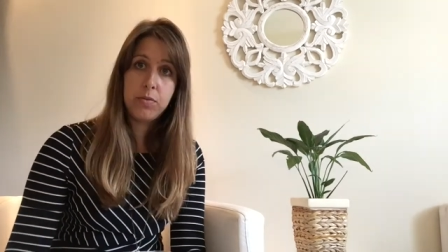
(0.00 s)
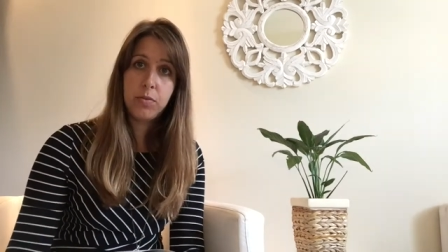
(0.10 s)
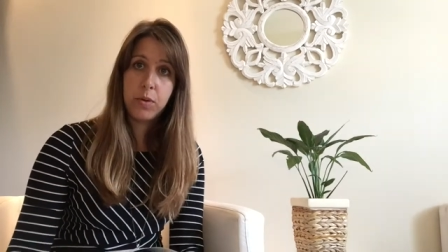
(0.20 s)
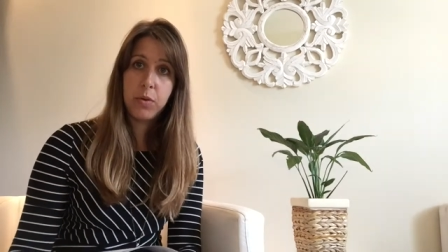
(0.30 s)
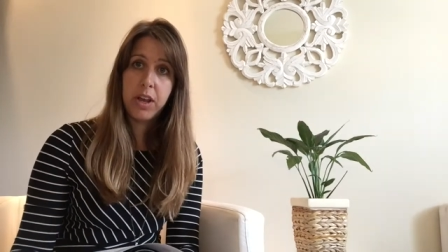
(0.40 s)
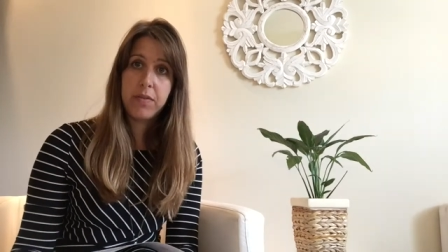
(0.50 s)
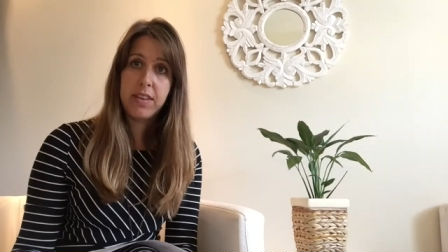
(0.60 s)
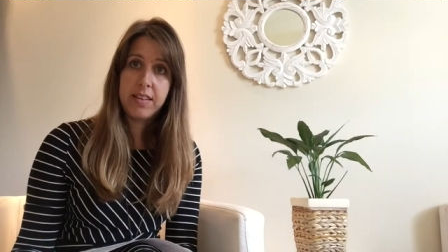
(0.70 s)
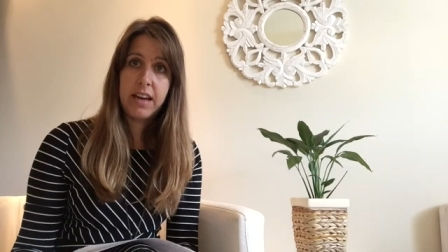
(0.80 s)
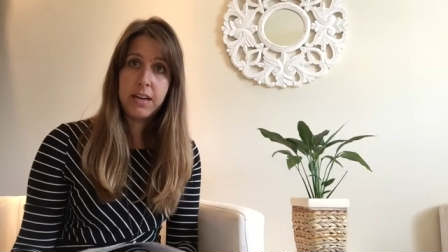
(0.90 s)
When we're given
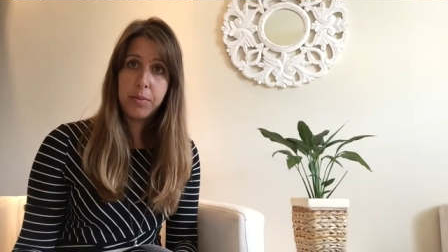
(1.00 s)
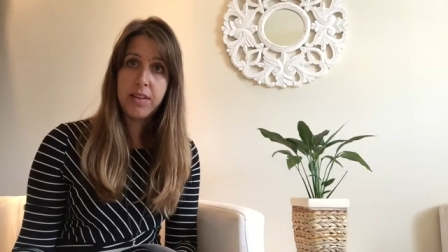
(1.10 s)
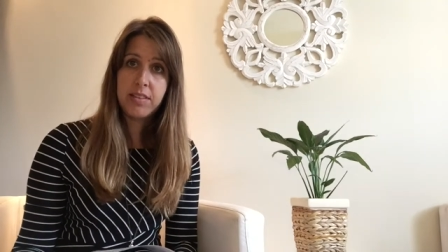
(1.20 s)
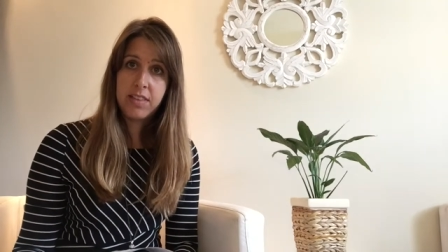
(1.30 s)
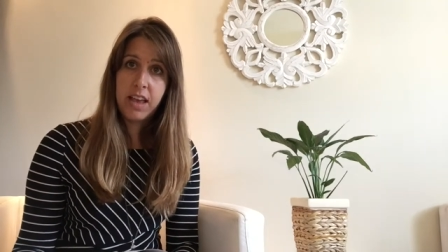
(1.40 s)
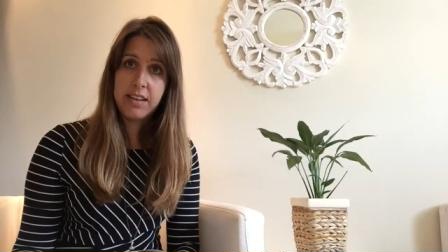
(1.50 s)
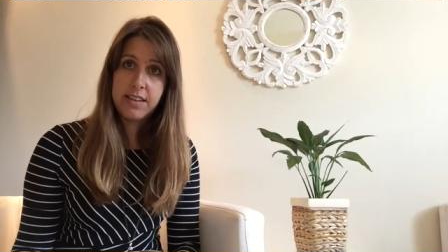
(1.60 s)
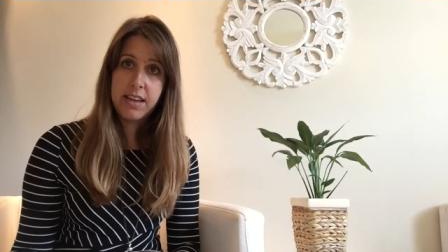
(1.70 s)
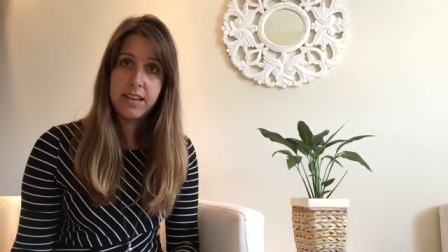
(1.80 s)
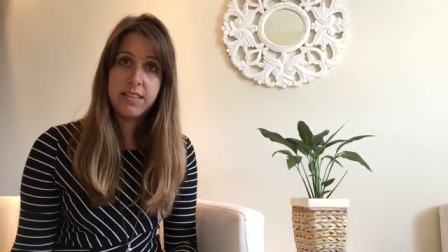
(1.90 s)
these antidepressants, the
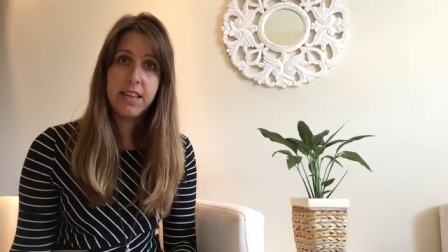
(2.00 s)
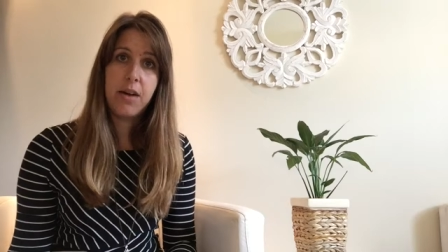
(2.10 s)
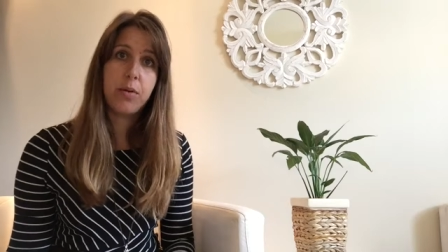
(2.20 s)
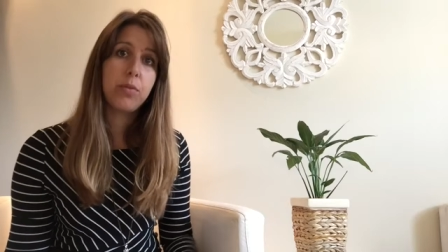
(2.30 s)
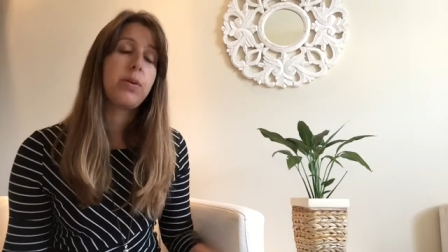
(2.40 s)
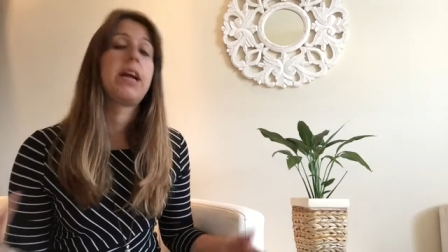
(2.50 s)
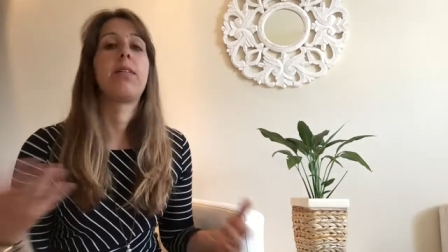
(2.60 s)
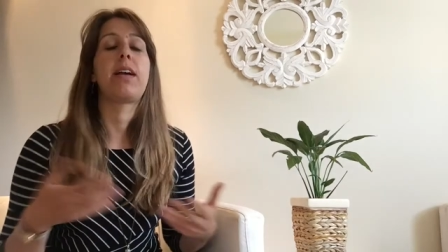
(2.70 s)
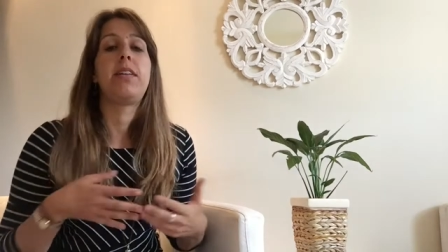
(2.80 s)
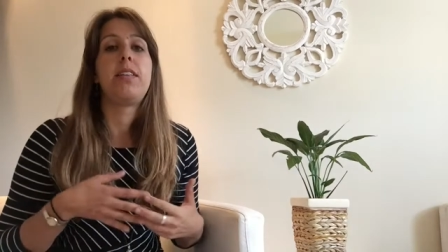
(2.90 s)
idea is that we're
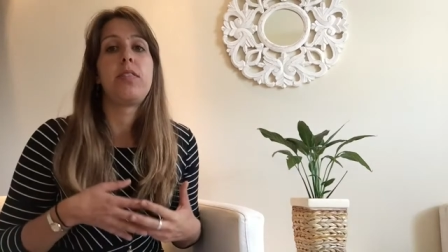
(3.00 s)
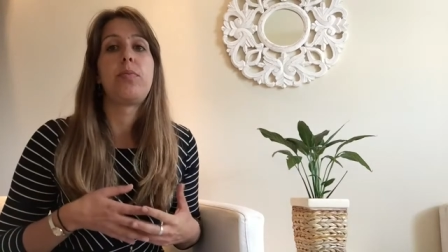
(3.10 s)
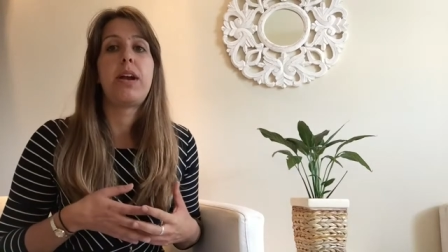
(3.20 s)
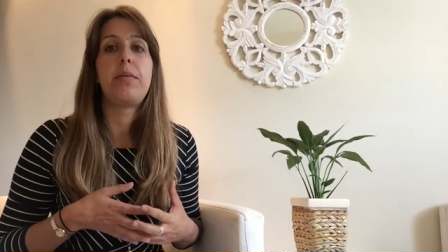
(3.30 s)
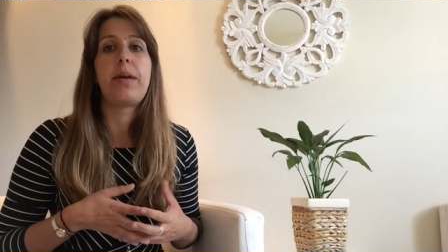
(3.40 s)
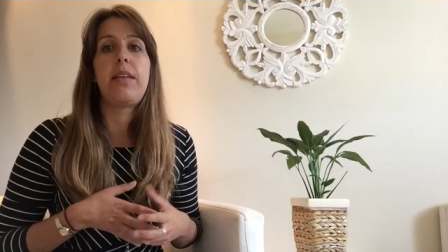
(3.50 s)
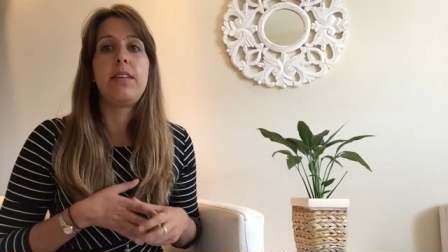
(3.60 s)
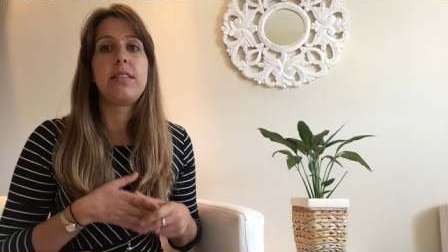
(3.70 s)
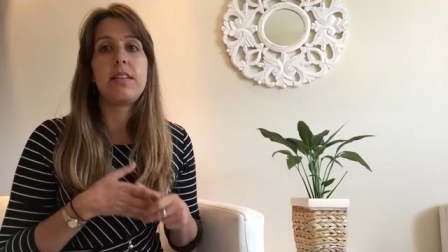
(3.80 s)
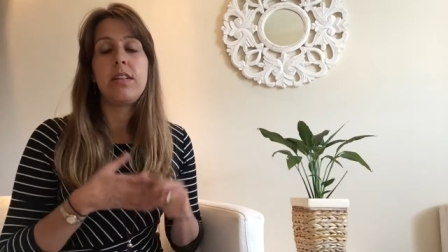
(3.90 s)
recorrecting this brain
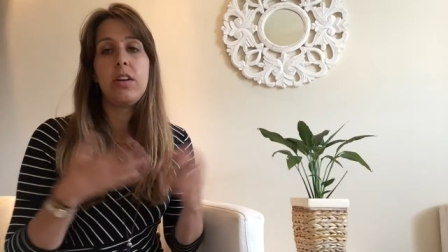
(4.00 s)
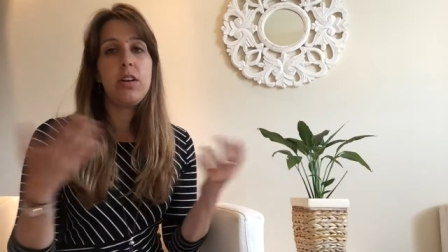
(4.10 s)
imbalance, and